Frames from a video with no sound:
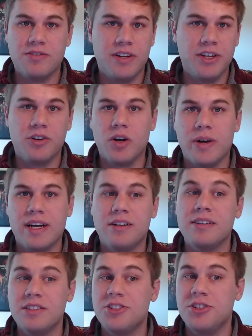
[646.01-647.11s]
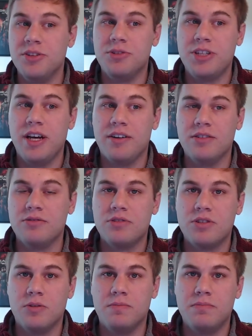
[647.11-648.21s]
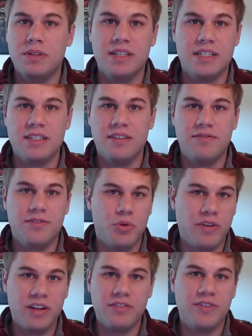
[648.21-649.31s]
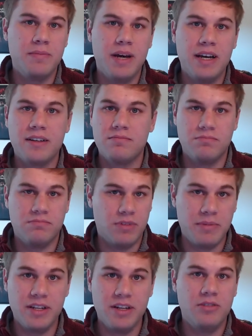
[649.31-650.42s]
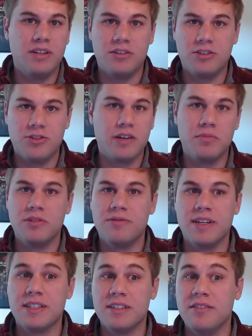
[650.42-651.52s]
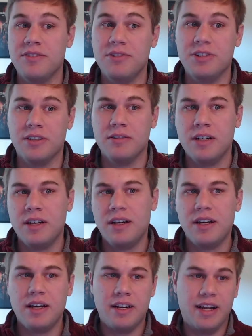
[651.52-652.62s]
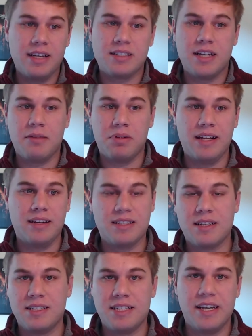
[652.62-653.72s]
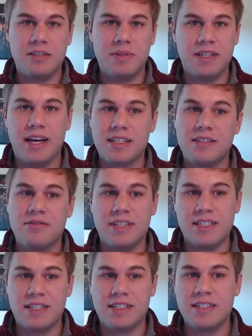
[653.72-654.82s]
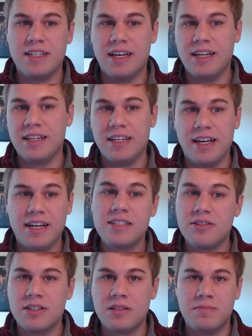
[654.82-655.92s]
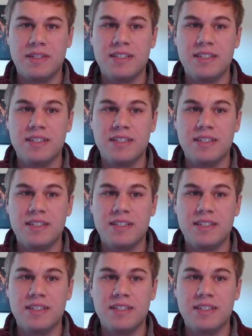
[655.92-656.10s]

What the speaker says: video going out on this new channel, so please, if you have any feedback, let me know and I'll try and improve things in the future. Next, I plan to discuss the HP X360 and the Acer Spin